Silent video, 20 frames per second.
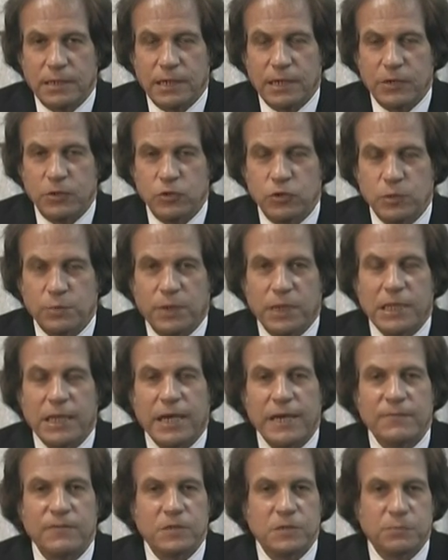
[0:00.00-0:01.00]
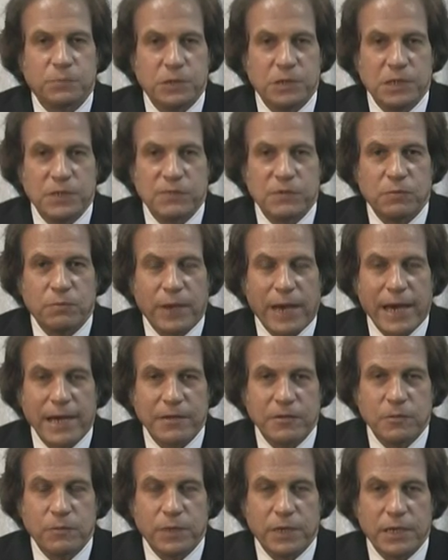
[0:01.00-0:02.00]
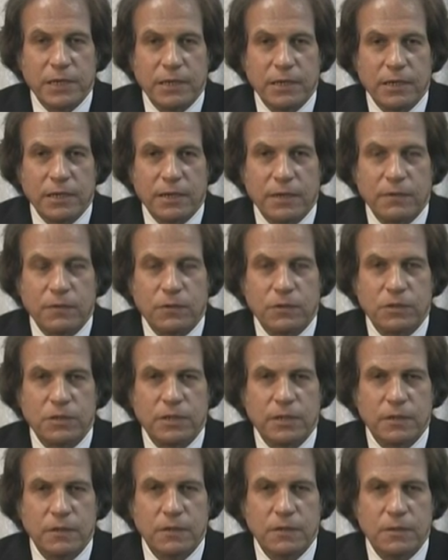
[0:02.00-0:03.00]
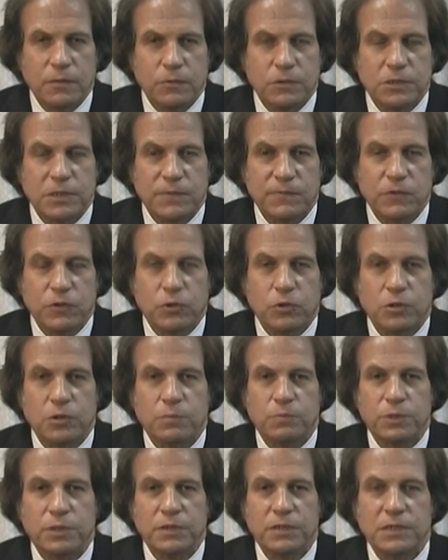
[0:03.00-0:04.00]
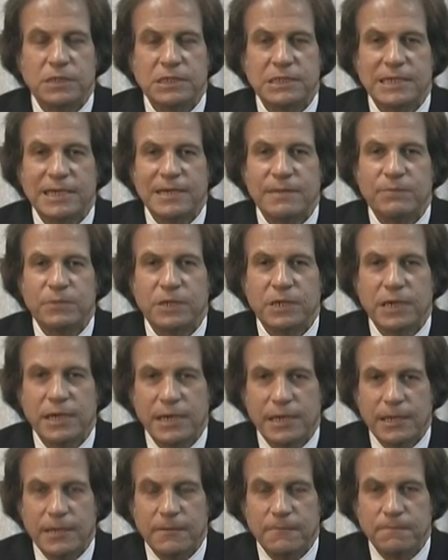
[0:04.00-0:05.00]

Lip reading: I knew that my life had been given back to me, and I thought nothing was ever going to be the same again.